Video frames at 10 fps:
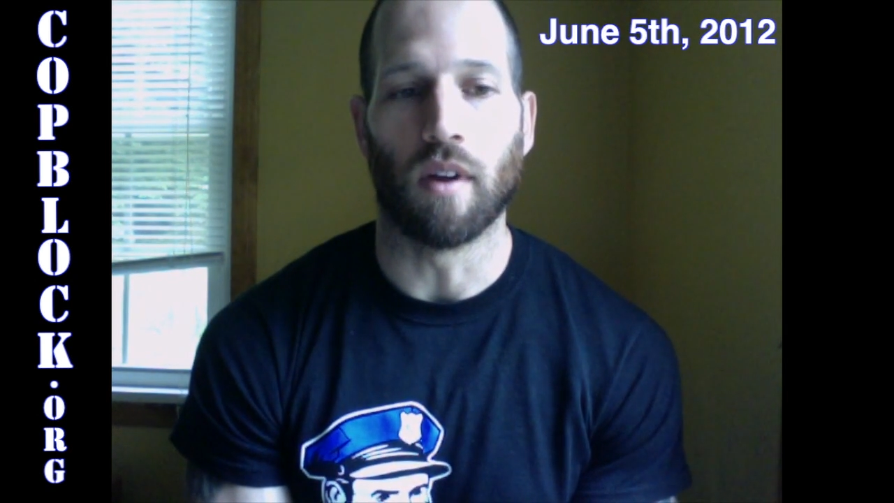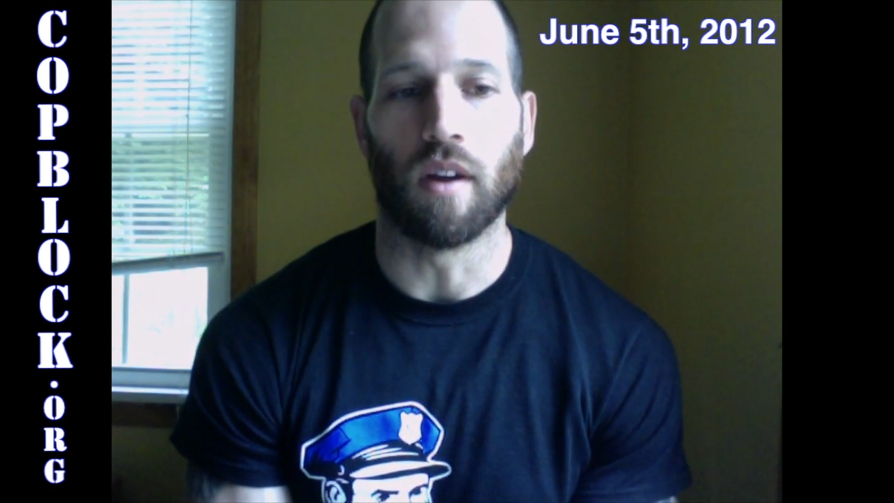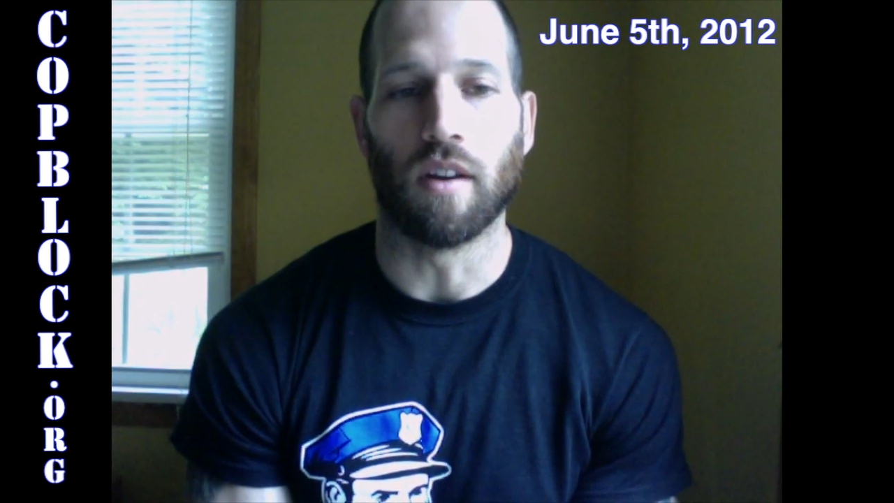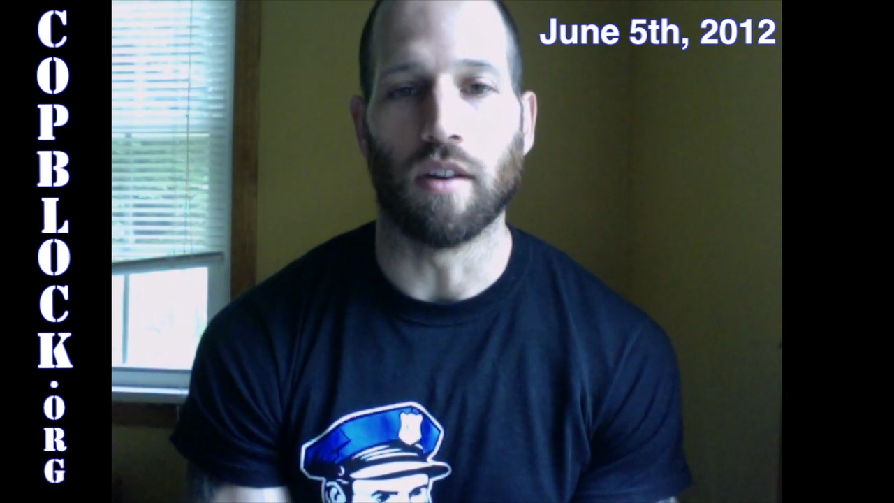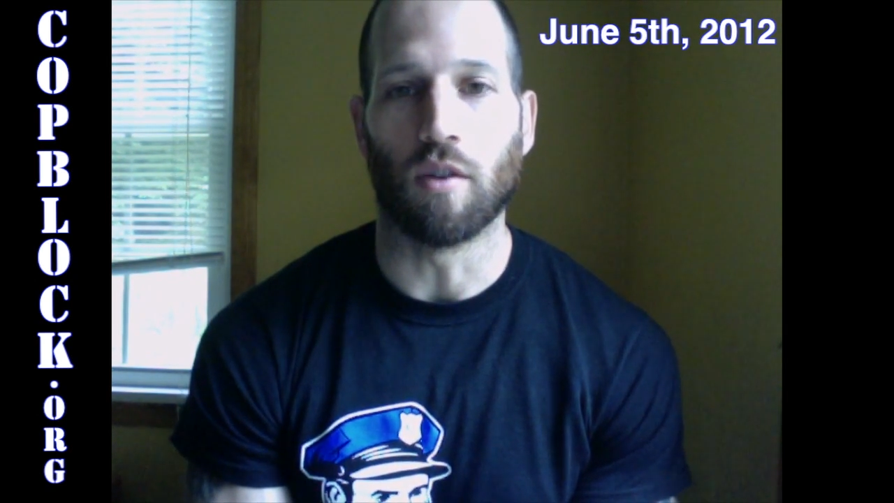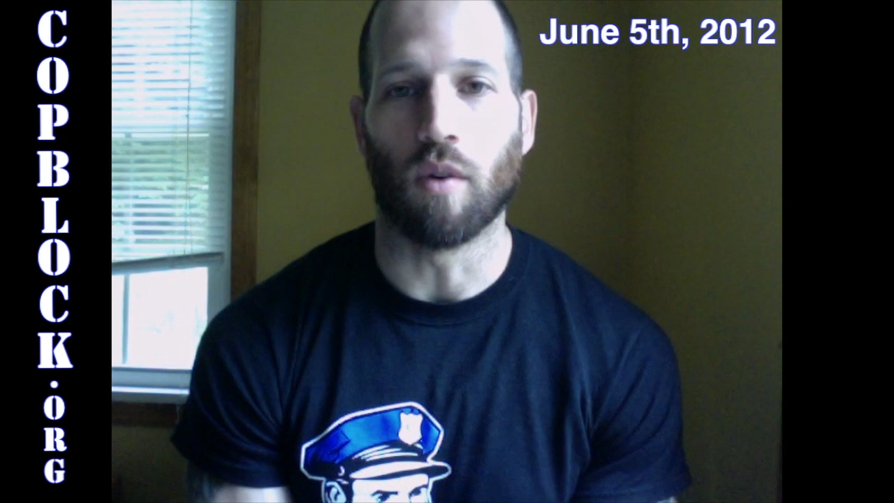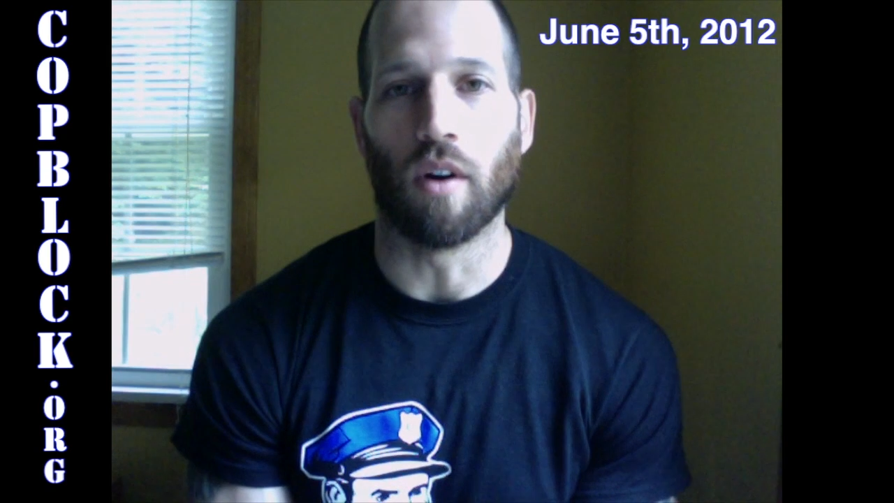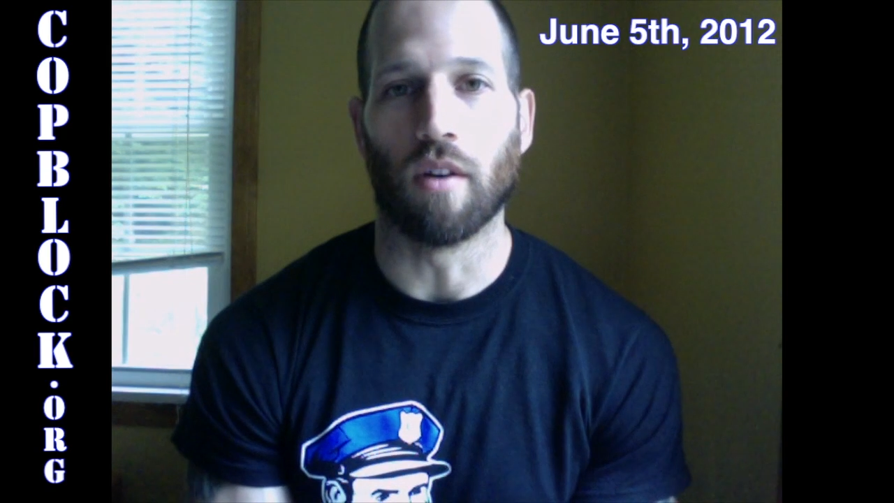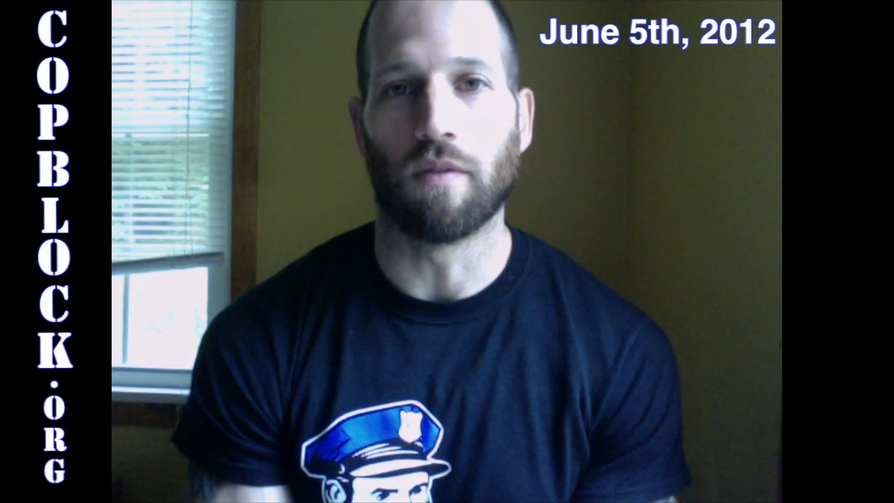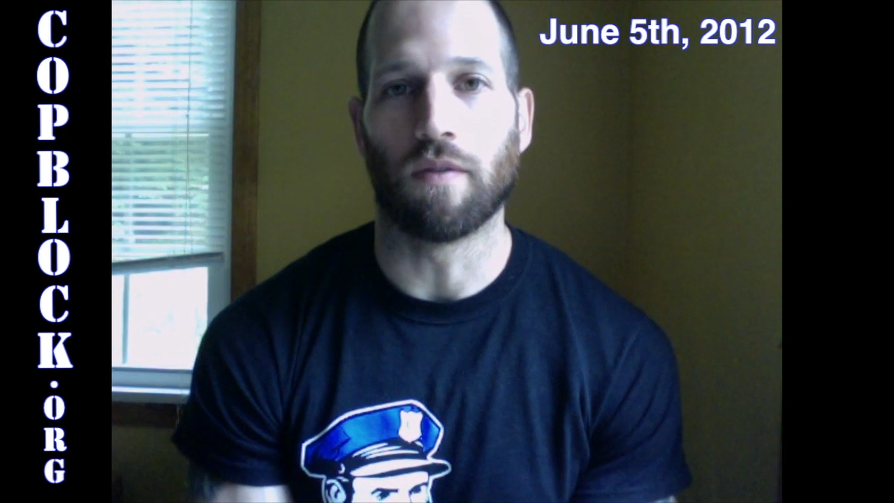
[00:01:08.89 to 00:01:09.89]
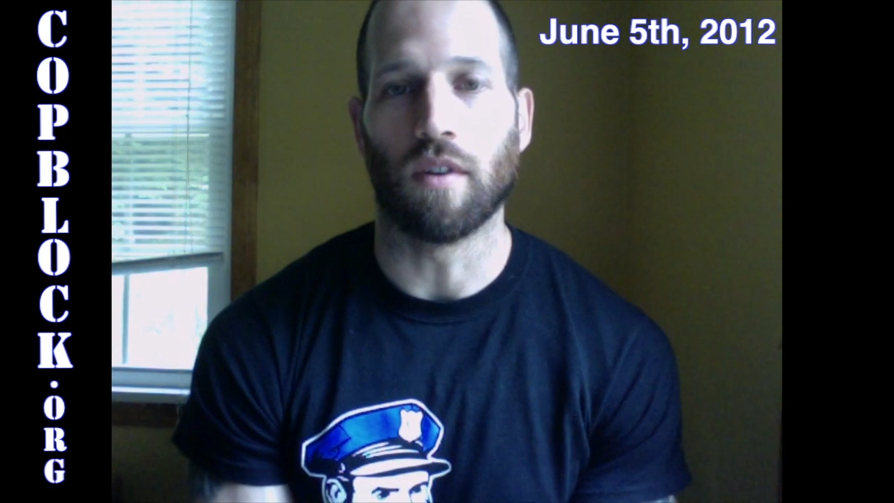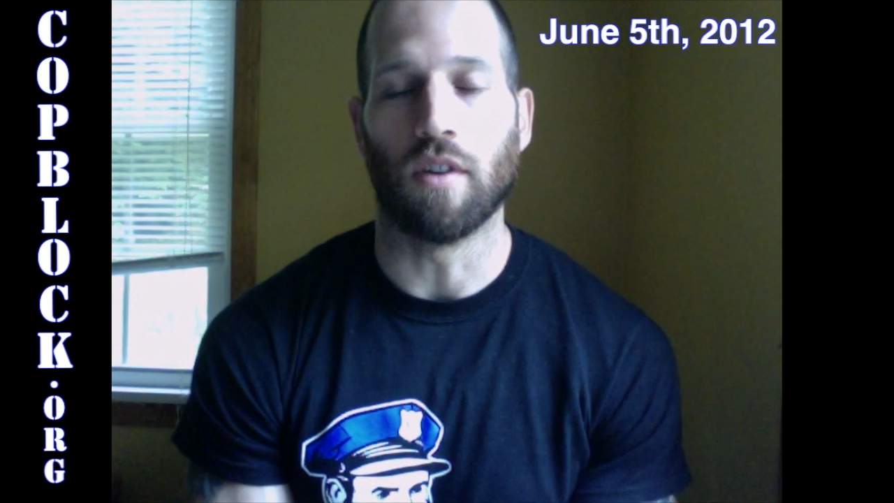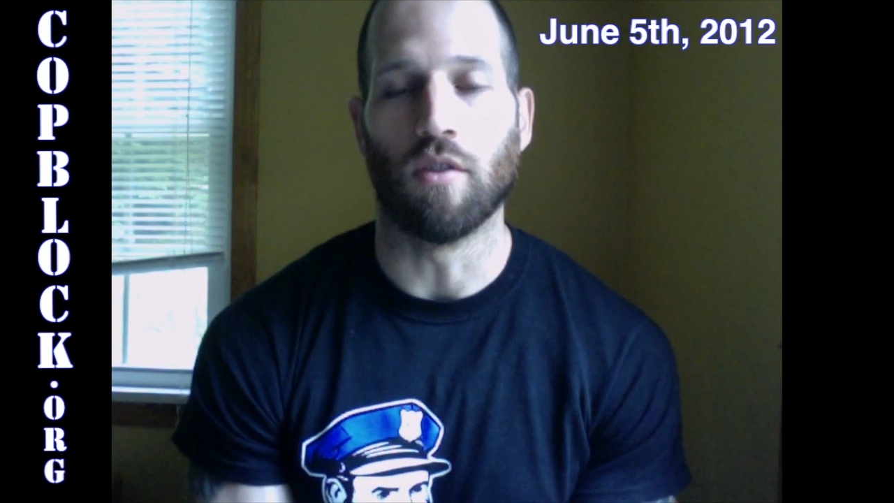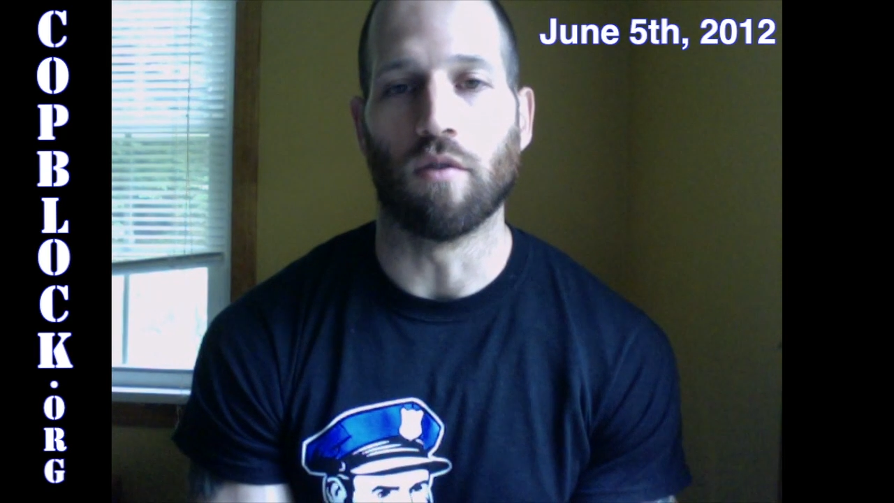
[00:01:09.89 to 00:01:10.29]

and he inquired if he knew